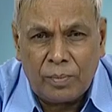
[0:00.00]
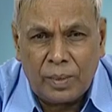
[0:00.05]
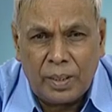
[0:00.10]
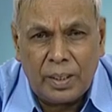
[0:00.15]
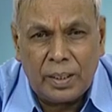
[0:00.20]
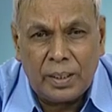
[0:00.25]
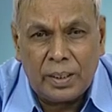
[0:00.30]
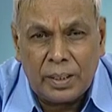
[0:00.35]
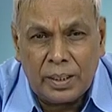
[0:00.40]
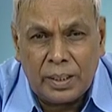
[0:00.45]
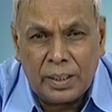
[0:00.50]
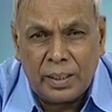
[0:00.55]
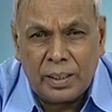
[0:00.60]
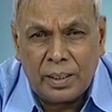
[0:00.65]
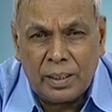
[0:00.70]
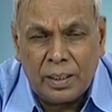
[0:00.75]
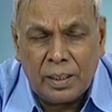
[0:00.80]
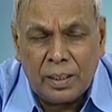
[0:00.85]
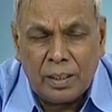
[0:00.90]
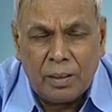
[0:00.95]
in
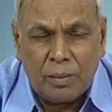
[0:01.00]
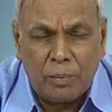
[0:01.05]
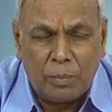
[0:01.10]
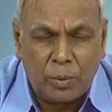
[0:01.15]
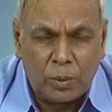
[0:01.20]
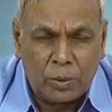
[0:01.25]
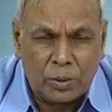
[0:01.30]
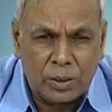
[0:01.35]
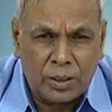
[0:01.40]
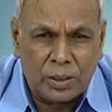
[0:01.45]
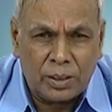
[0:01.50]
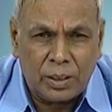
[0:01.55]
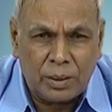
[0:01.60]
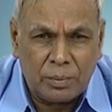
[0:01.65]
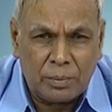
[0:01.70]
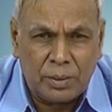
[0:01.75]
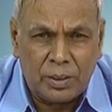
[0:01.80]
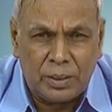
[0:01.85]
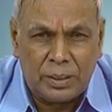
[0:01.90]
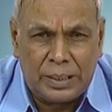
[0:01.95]
the process
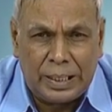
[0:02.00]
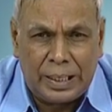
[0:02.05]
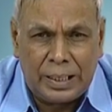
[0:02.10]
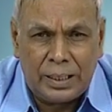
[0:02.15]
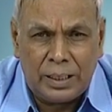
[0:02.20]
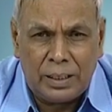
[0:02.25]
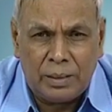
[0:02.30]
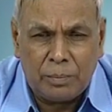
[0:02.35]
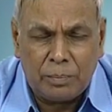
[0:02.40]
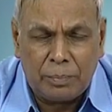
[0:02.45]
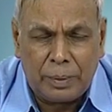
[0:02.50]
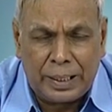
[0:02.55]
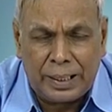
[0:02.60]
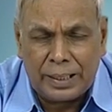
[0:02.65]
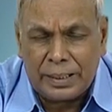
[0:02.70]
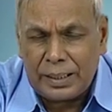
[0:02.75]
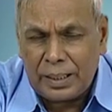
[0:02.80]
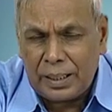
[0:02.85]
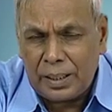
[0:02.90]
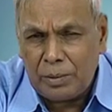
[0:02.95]
of the xylene
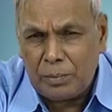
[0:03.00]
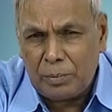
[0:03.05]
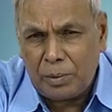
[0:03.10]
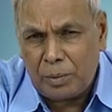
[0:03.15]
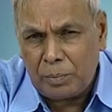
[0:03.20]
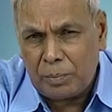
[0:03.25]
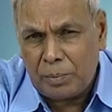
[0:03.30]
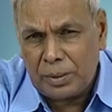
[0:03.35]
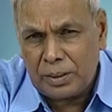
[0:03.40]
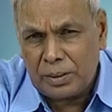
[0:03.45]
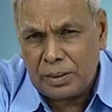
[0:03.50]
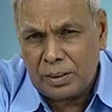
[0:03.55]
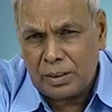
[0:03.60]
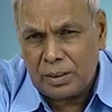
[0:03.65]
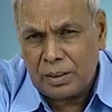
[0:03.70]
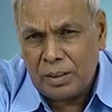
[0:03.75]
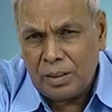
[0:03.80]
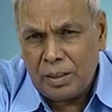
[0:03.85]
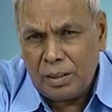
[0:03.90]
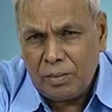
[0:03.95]
paraxylene manufacture
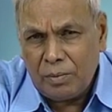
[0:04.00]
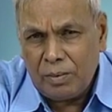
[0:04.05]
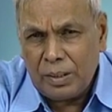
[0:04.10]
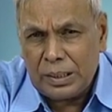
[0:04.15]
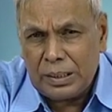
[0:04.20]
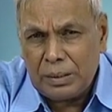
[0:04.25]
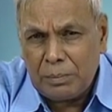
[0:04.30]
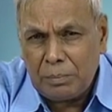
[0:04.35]
where the